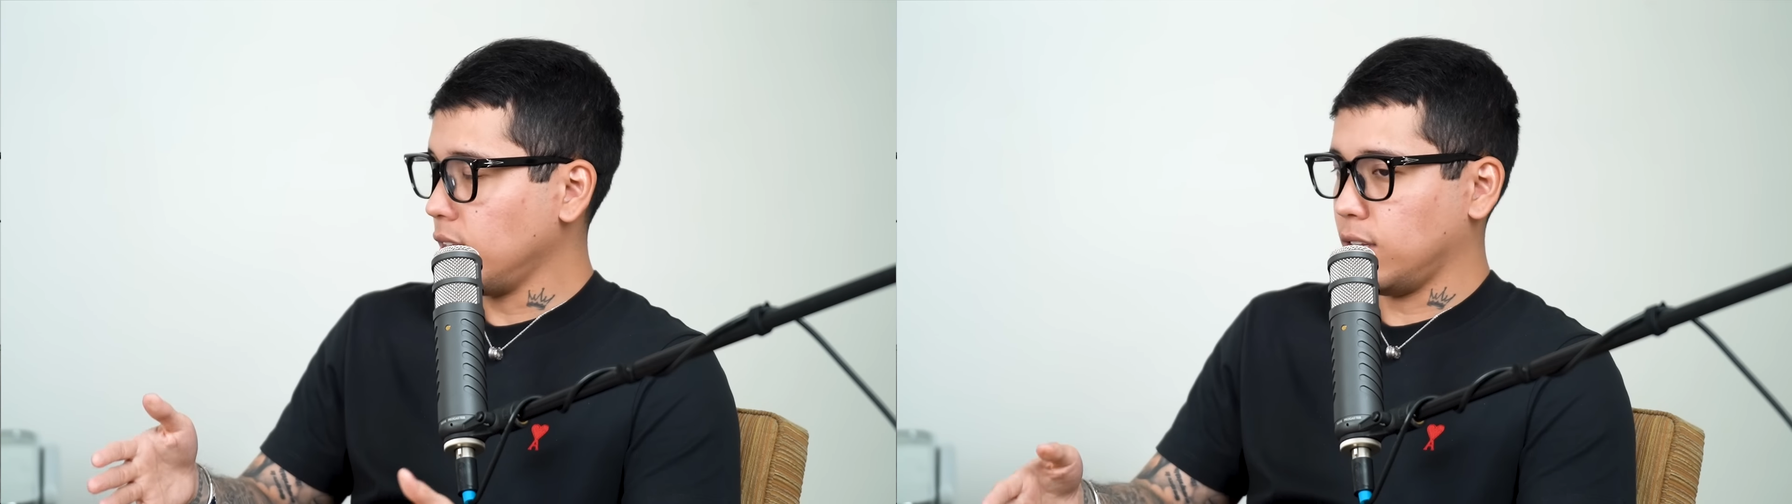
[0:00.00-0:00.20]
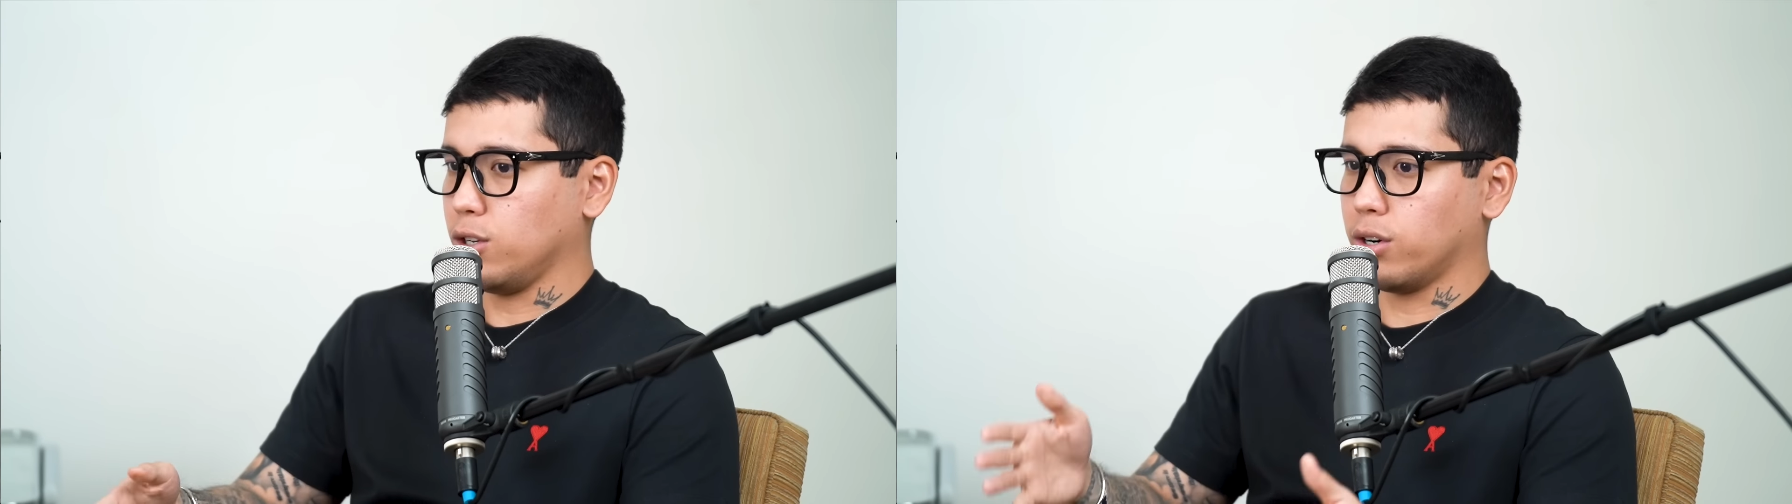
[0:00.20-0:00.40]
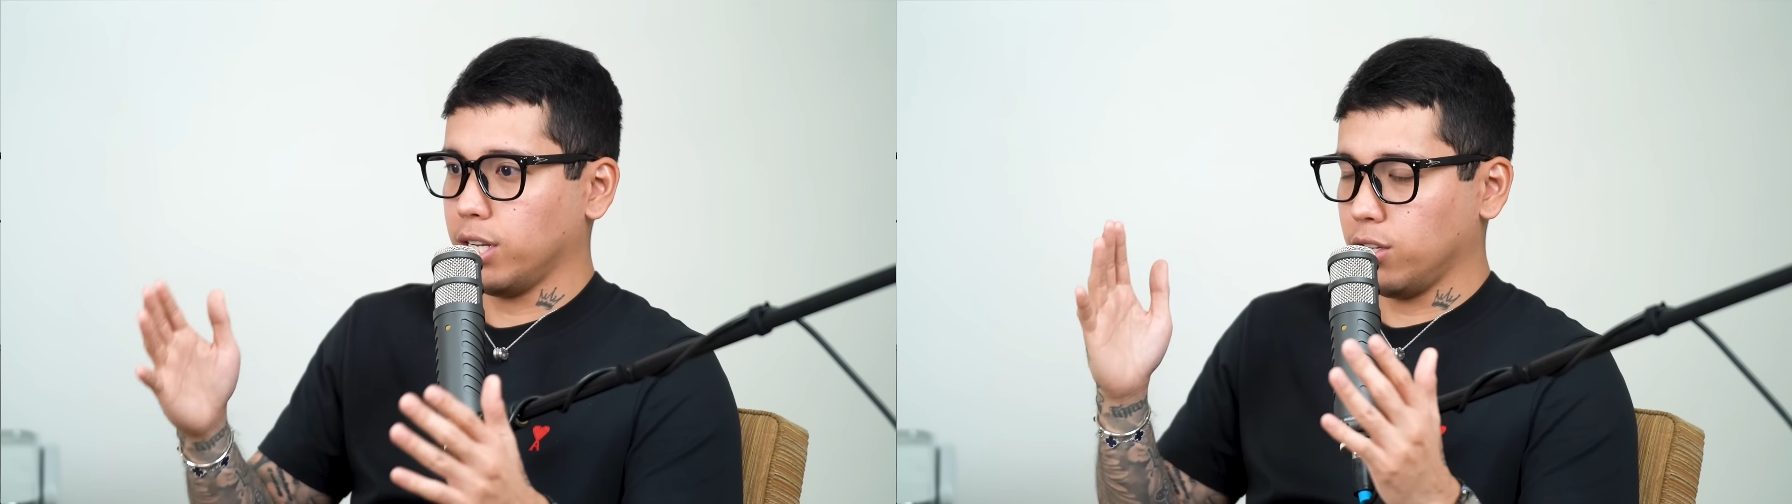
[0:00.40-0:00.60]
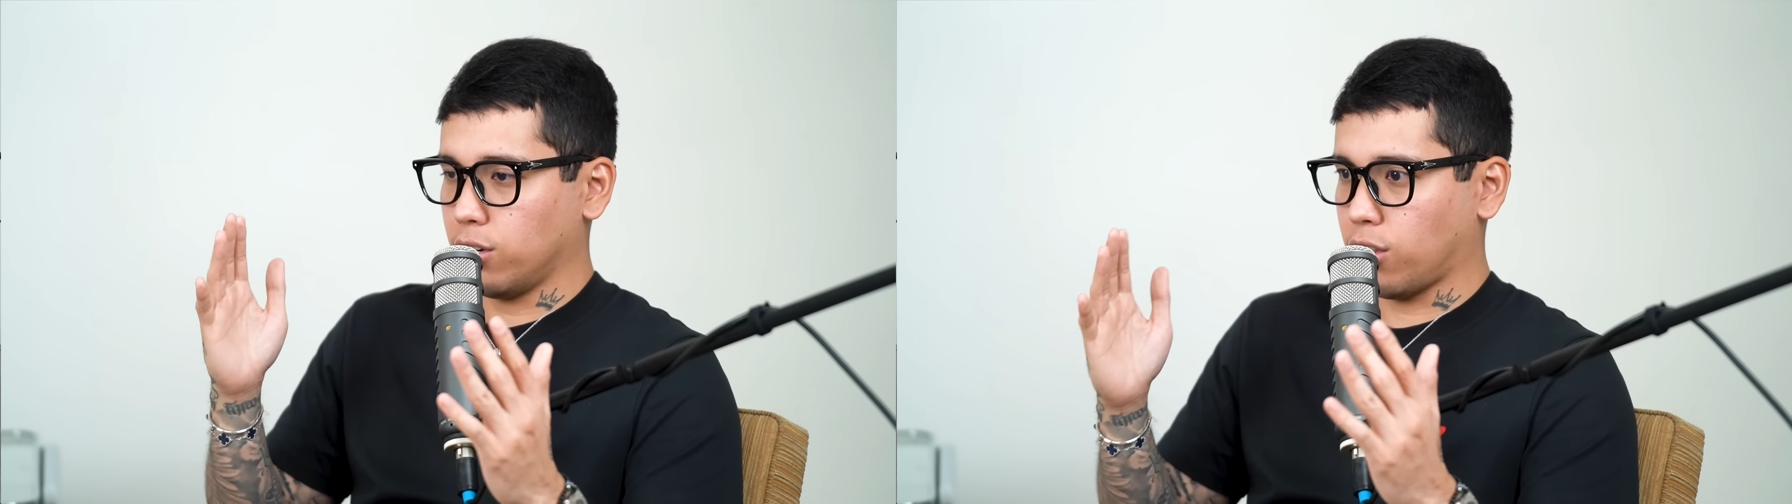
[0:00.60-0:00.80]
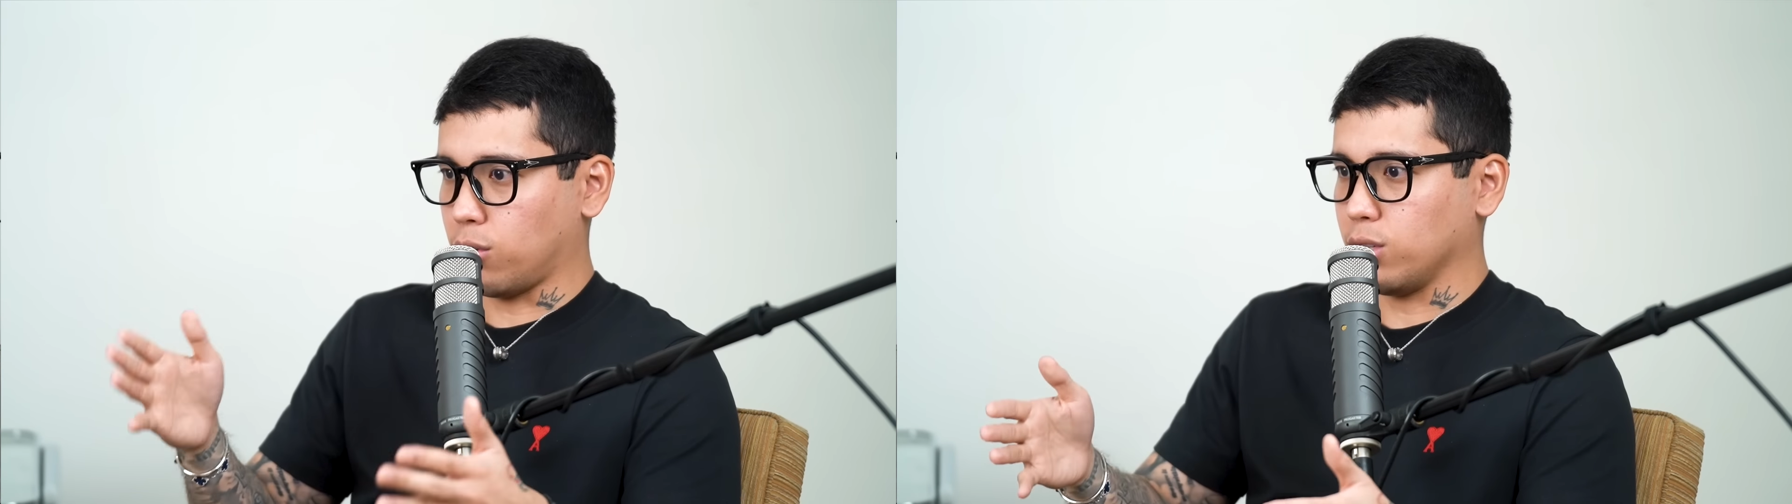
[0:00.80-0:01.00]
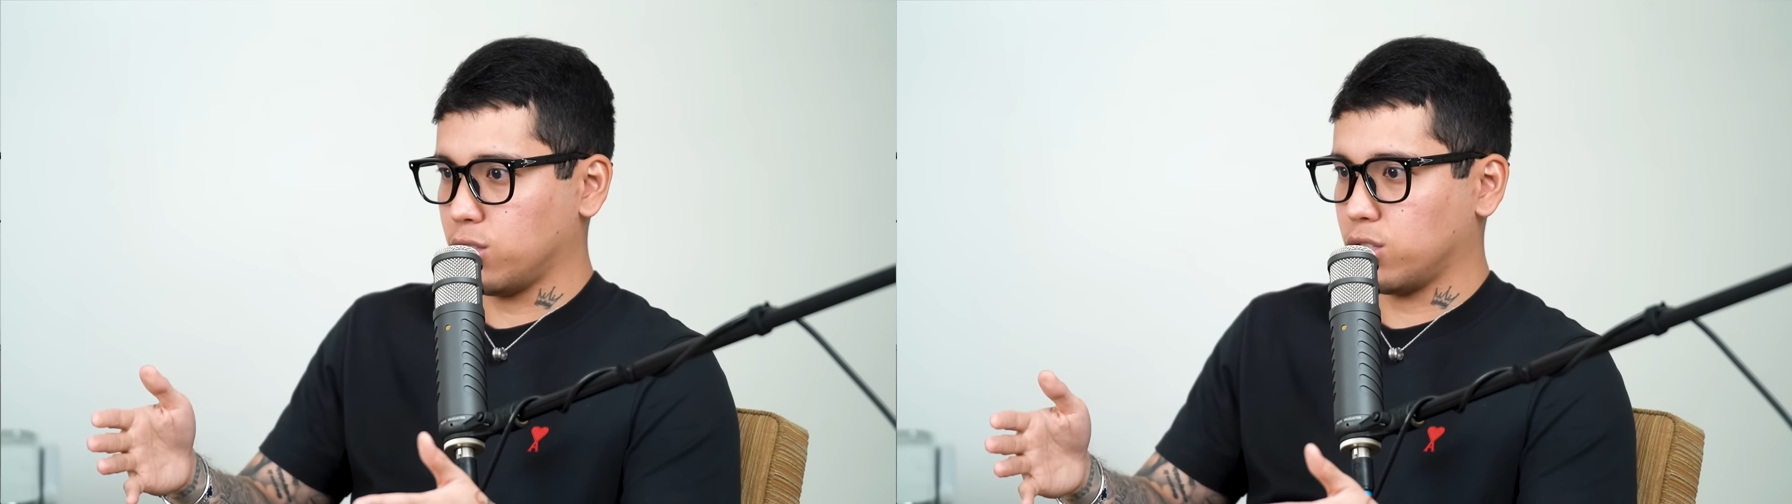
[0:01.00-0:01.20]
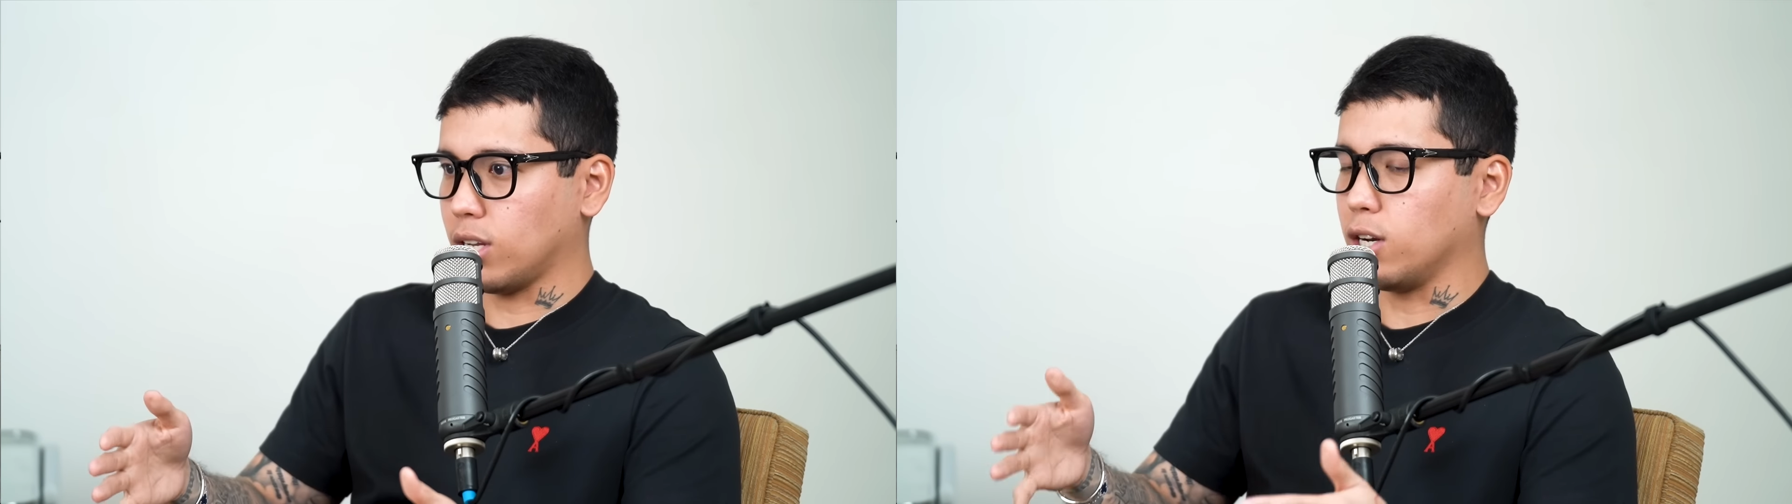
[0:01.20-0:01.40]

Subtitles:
You're in your thoughts.